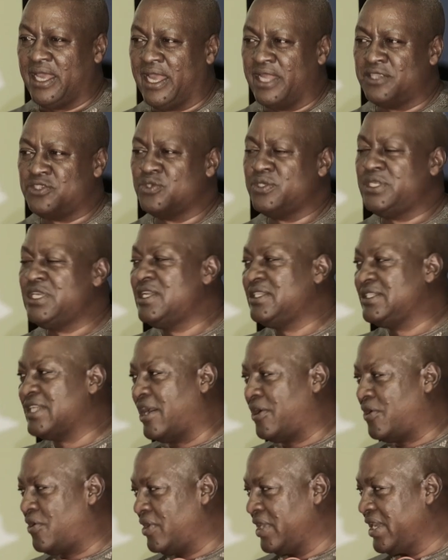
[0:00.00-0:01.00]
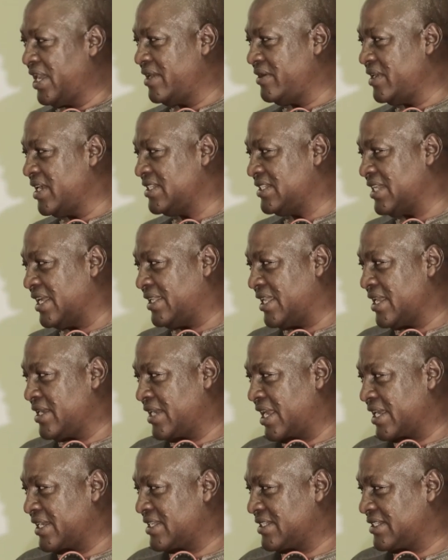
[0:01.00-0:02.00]
And so these are all areas I
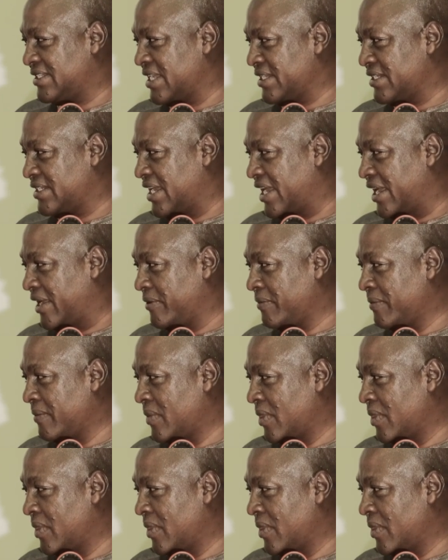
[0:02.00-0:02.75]
think that this center